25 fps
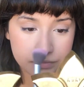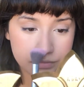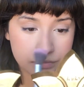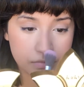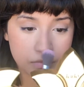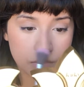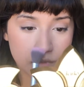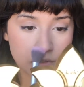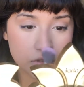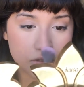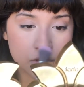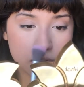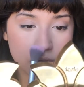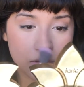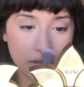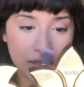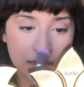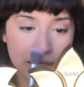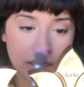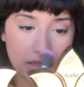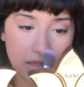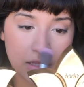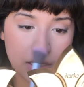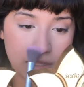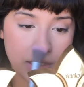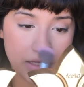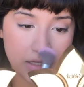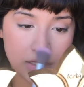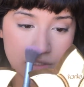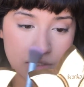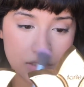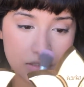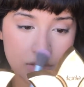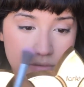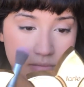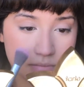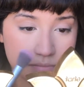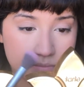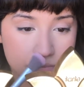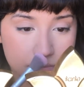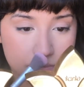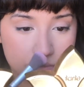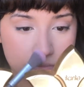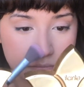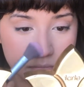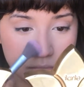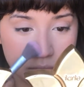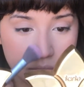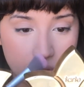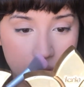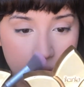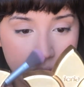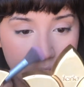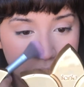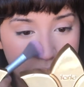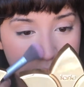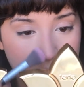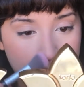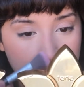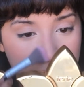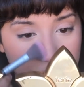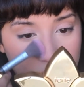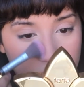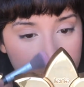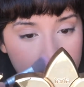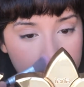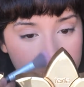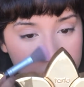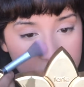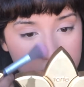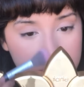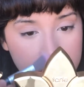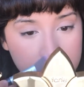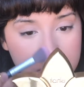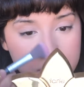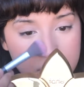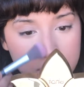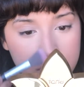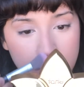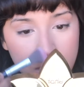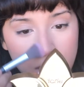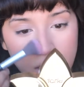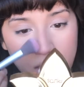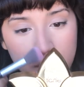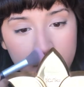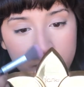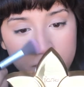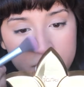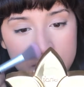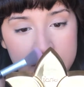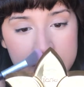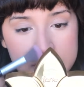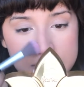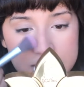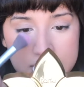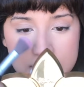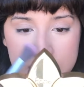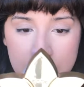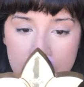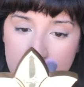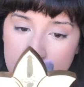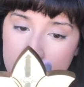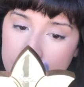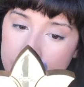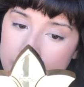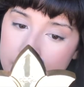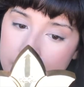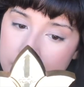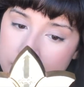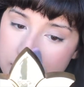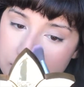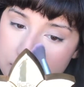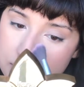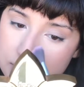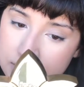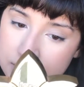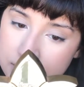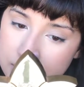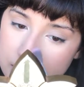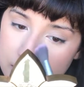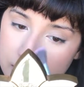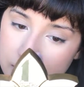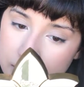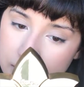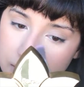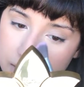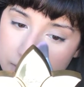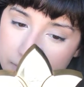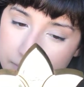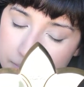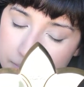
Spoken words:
So like this, blend it up the side slightly,